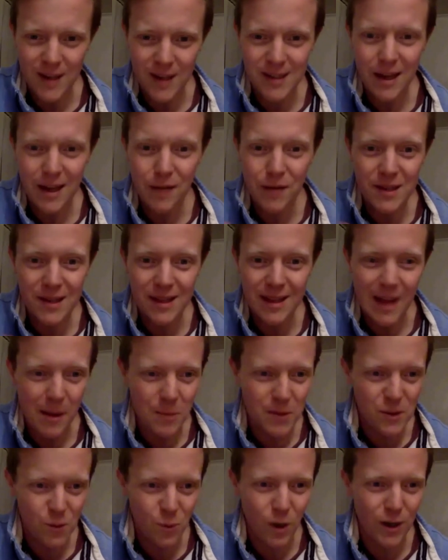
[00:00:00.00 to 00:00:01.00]
David's
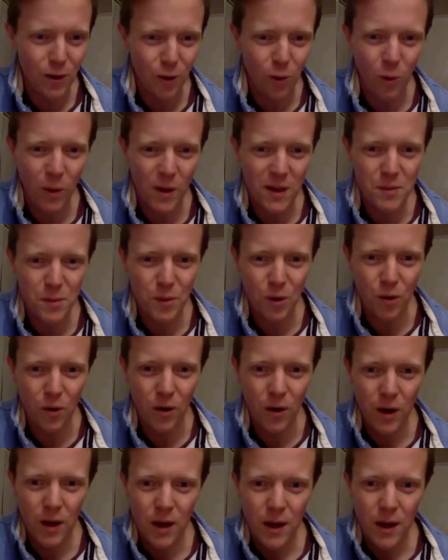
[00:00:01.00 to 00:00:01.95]
lips weren't always pure.